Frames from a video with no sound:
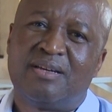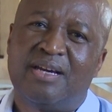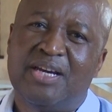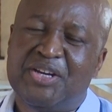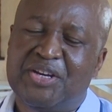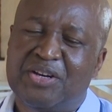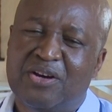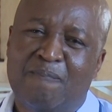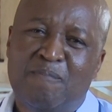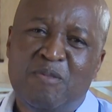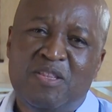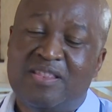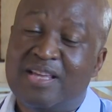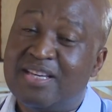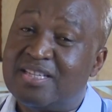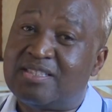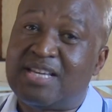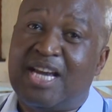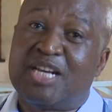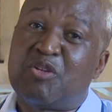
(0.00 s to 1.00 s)
You know,
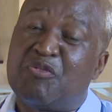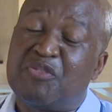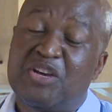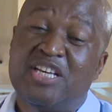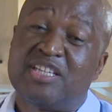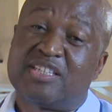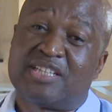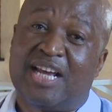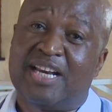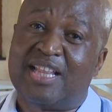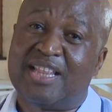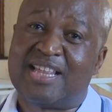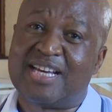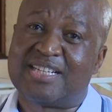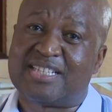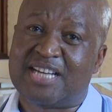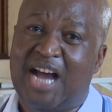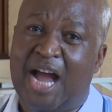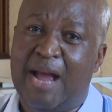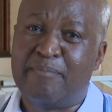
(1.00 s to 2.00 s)
the state of Israel at
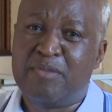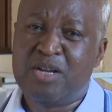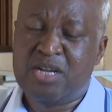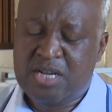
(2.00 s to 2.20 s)
that time